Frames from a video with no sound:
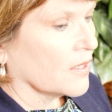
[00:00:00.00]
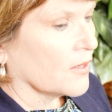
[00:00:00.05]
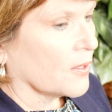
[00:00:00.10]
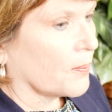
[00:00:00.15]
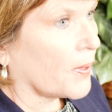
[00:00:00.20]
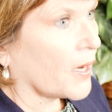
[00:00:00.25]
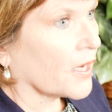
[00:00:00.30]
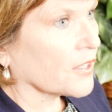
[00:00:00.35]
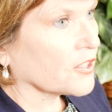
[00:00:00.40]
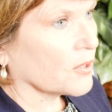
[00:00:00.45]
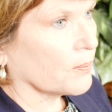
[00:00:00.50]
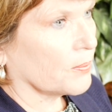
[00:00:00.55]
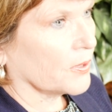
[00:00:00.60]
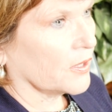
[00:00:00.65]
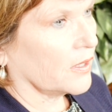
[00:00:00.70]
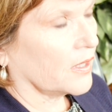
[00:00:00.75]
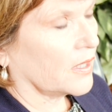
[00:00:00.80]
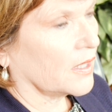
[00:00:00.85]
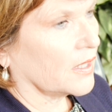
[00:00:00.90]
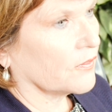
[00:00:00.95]
the
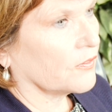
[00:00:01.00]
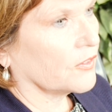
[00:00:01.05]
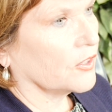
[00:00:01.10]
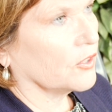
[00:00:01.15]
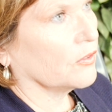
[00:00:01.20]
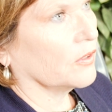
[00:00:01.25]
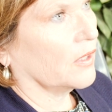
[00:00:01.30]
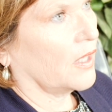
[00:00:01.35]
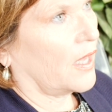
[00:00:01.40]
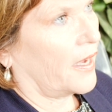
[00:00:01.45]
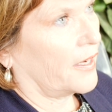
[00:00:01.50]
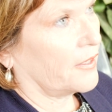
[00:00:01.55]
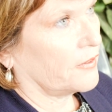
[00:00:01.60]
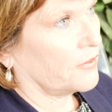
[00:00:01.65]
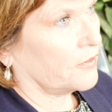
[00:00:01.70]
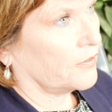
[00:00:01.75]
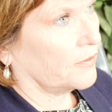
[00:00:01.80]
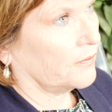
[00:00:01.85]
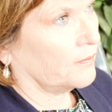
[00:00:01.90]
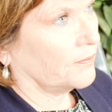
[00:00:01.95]
possibility of new
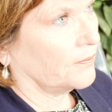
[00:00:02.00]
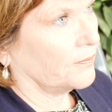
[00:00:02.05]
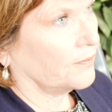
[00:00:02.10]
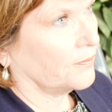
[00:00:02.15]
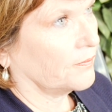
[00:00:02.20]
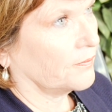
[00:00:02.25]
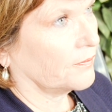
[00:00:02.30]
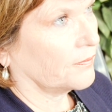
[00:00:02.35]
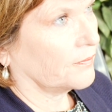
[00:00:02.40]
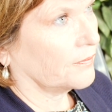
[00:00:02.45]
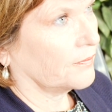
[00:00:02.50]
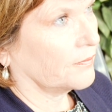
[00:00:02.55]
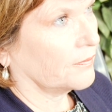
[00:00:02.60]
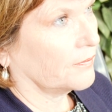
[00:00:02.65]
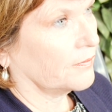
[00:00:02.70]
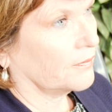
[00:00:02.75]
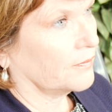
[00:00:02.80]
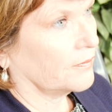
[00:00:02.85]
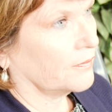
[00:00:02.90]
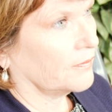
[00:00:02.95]
life,
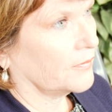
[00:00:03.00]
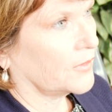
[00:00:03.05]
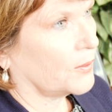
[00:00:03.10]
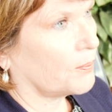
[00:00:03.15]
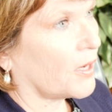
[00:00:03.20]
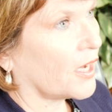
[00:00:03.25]
the